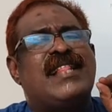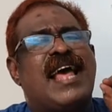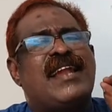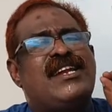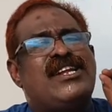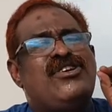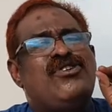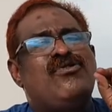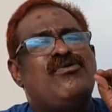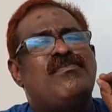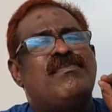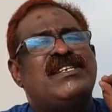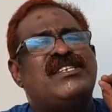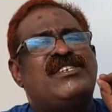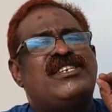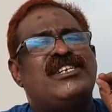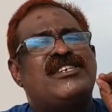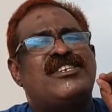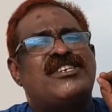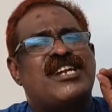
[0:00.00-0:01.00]
that you
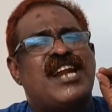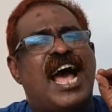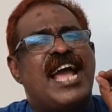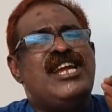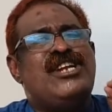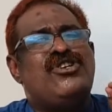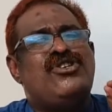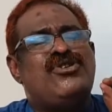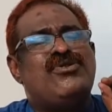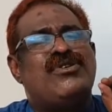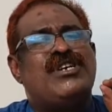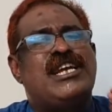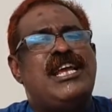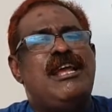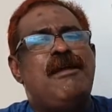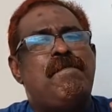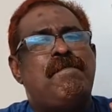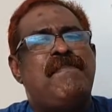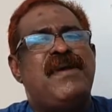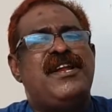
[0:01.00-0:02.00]
must try to
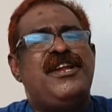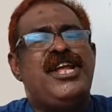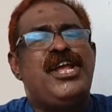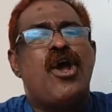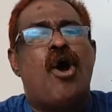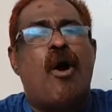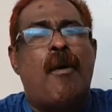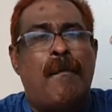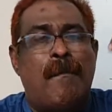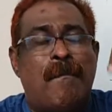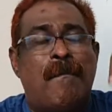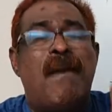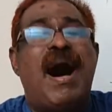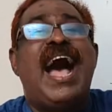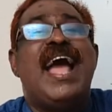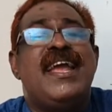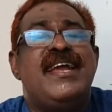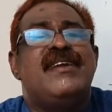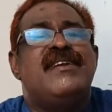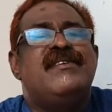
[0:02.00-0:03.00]
keep in your
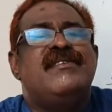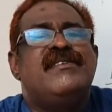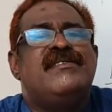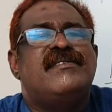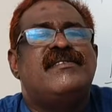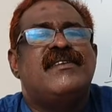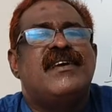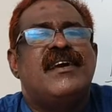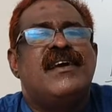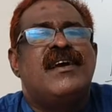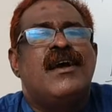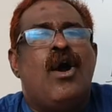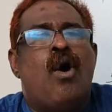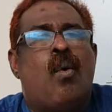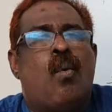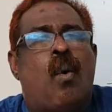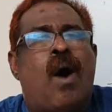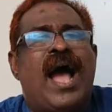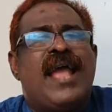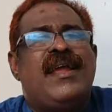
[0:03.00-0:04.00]
mind
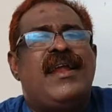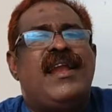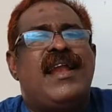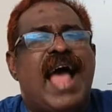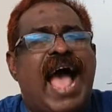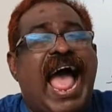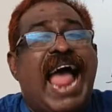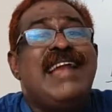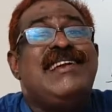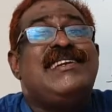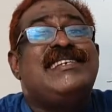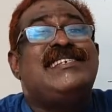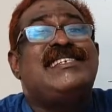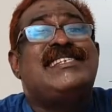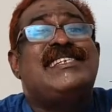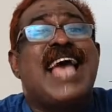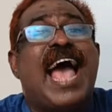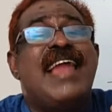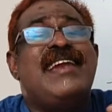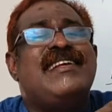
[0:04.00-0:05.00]
while
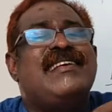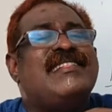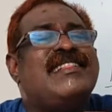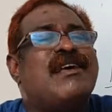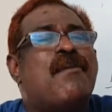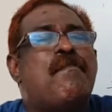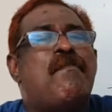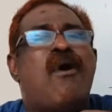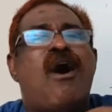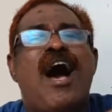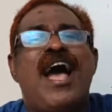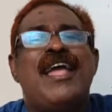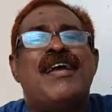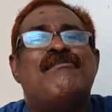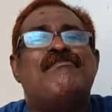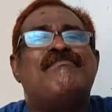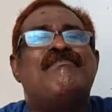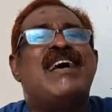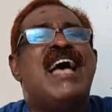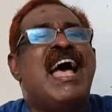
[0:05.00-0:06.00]
understanding the
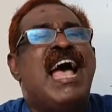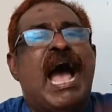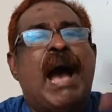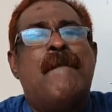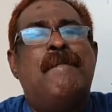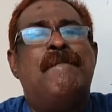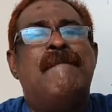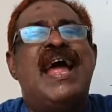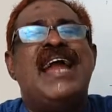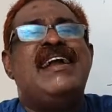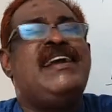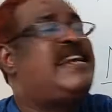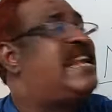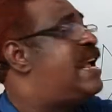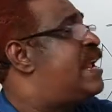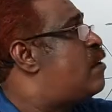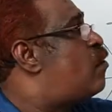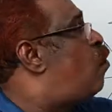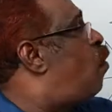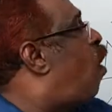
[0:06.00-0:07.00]
poem
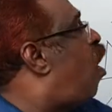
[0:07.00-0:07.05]
Mending